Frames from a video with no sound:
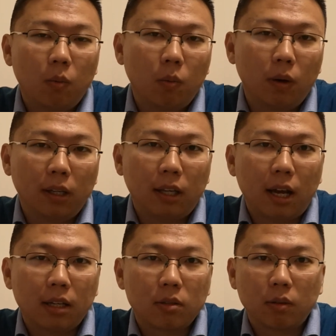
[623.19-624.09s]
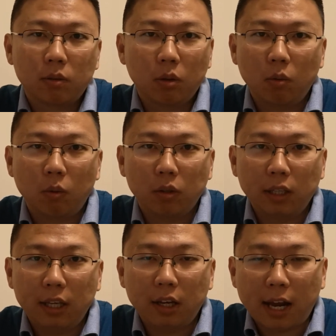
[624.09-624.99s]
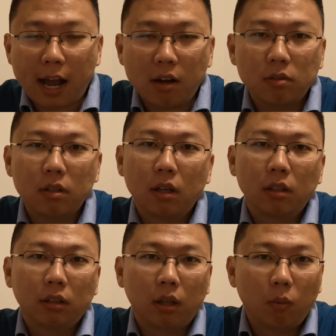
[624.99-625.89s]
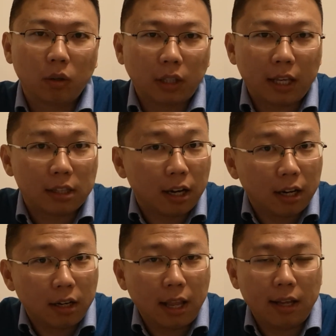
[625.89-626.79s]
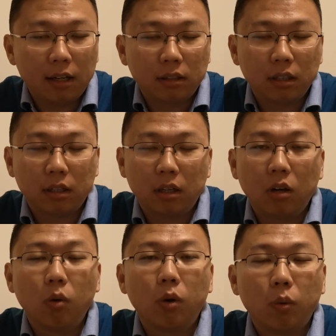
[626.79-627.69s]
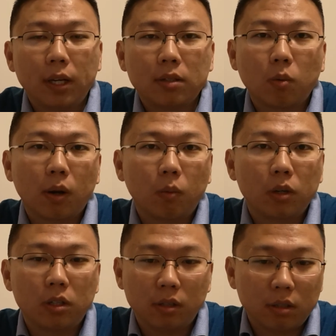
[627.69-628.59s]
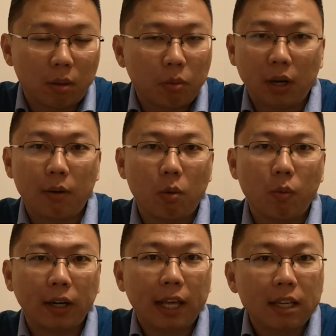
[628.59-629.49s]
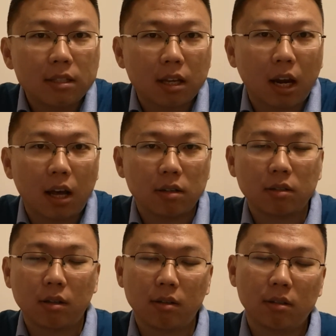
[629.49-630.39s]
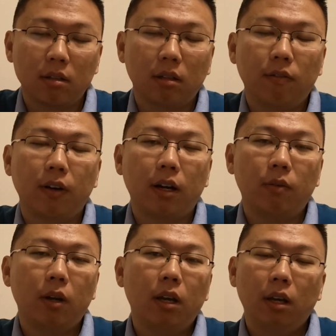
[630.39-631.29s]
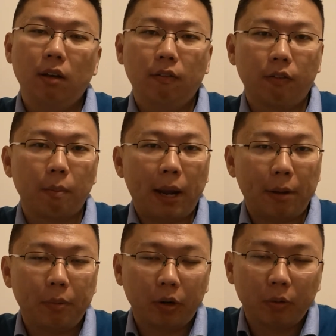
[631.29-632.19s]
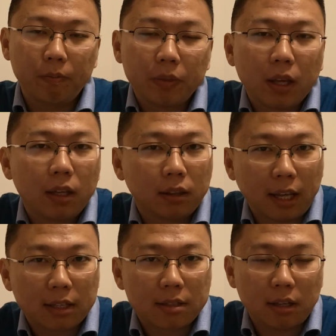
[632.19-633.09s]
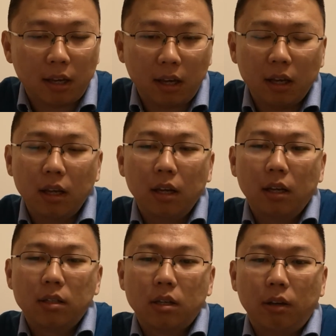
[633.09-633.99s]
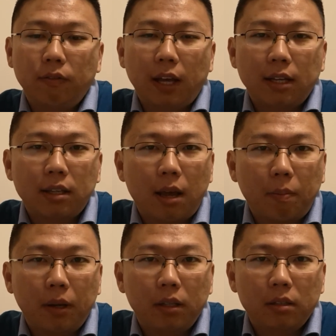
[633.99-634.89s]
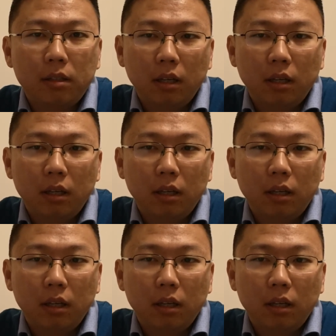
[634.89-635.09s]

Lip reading: When they ask, do you want in and out? They will take the lower risk one, which is they put everyone inside IS35 from April next year. So if that's happened,